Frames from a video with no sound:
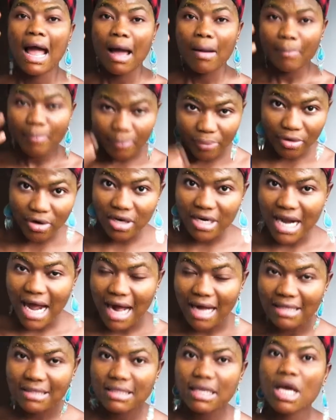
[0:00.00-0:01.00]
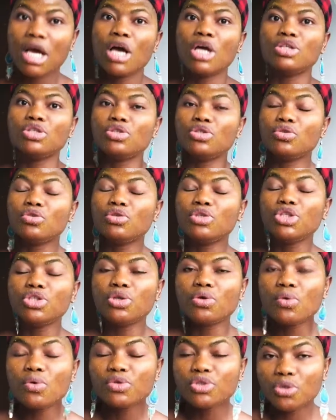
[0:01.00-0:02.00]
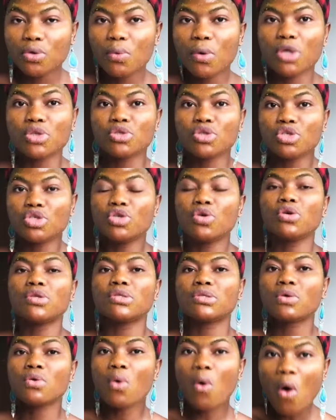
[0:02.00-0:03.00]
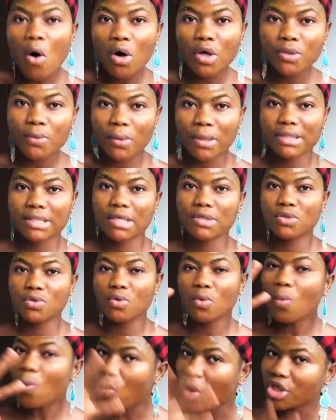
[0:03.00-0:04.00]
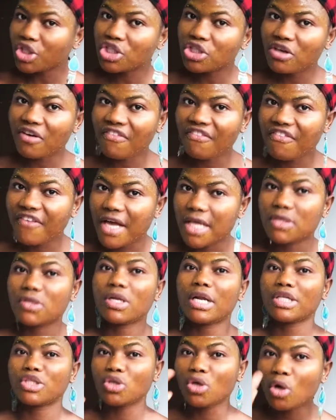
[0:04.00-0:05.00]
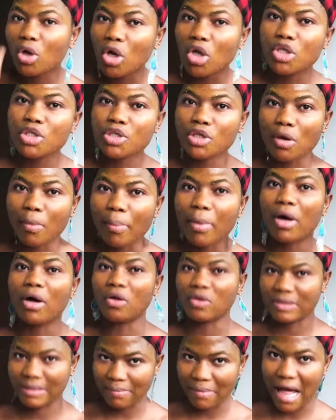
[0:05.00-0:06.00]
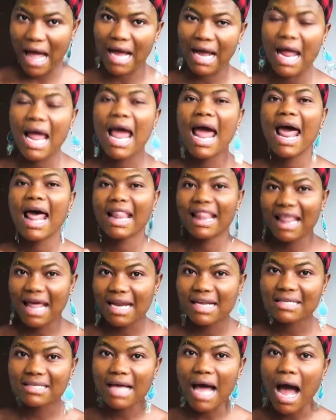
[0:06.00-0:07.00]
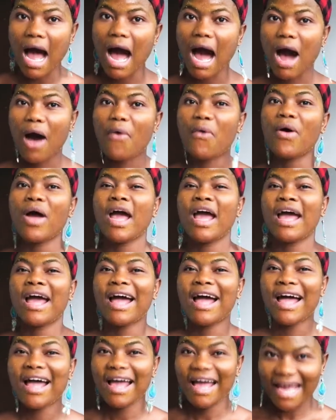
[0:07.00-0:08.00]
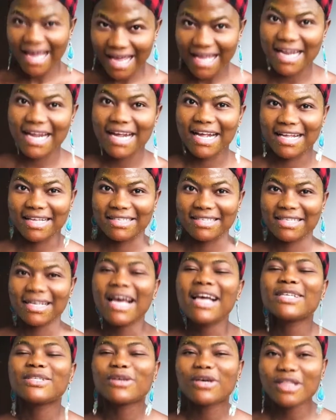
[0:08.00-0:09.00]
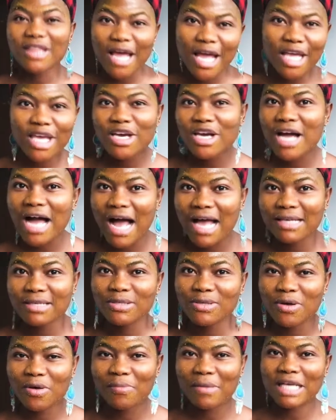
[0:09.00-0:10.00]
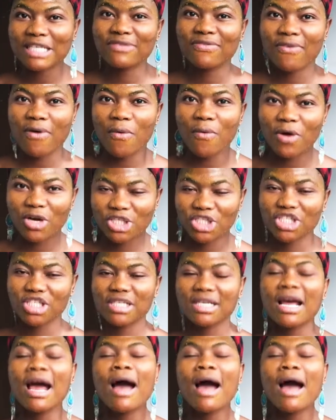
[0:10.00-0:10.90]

product, you want to use cold water to wash your face so that you close your pores back. That is how it is. So thank you guys so much for watching.